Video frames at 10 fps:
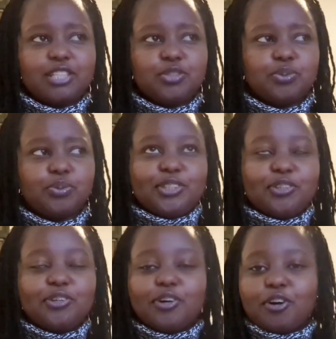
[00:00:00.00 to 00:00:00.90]
to
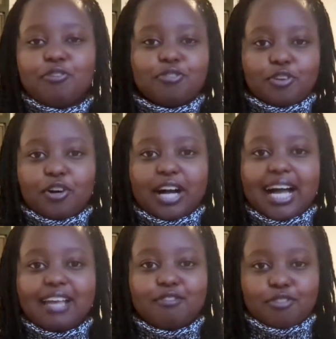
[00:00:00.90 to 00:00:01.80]
show off your
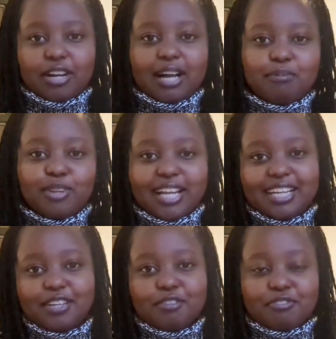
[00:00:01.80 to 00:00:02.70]
high
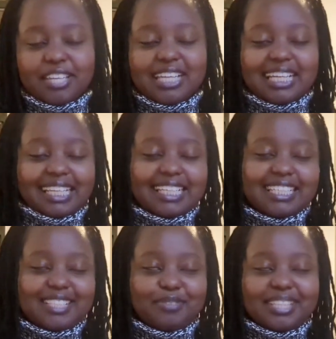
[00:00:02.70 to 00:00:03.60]
vocabulary of
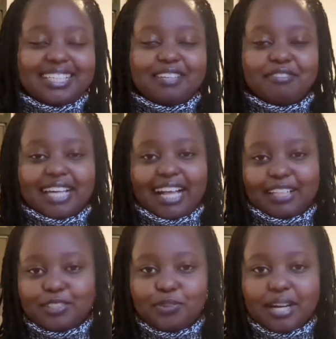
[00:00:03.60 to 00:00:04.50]
English with
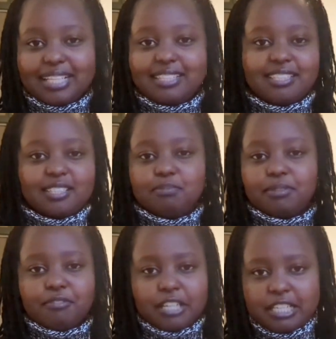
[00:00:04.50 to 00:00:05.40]
difficult words. Just be
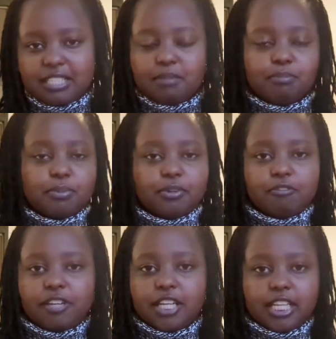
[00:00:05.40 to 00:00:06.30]
very simple,
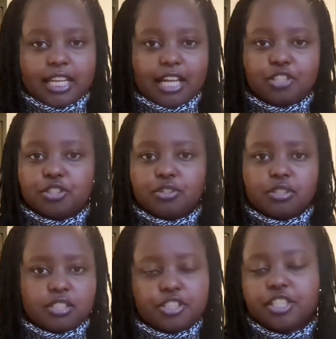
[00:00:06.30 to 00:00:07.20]
very natural,
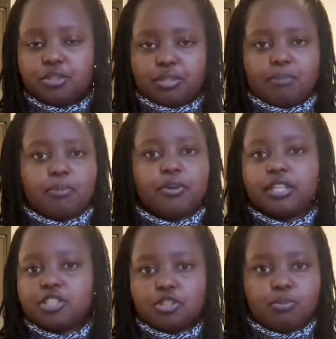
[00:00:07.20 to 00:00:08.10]
straight to the
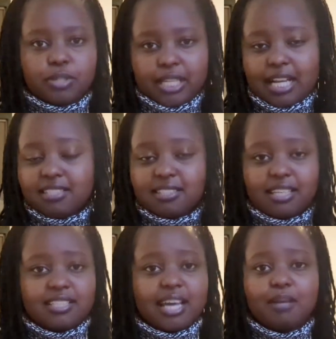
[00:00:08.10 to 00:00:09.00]
point. Nobody has
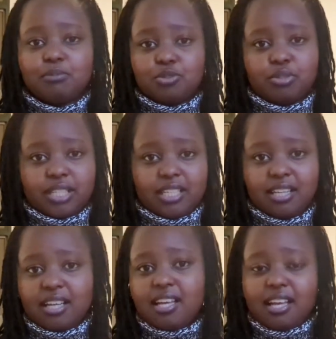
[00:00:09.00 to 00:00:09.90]
the time to read
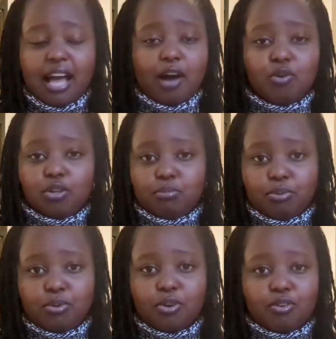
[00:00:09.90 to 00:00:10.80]
a whole
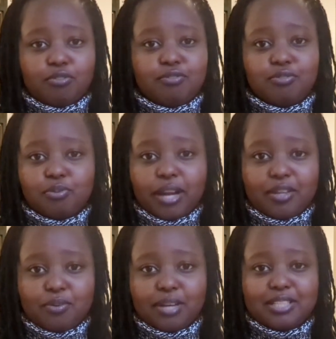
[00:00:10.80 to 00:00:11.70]
book of why
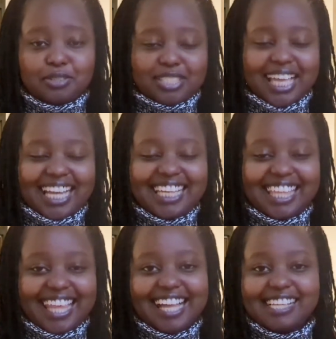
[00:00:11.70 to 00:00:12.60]
you want to study
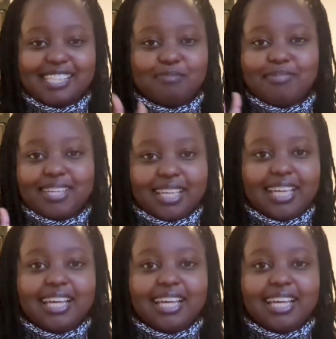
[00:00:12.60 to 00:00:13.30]
there. Just be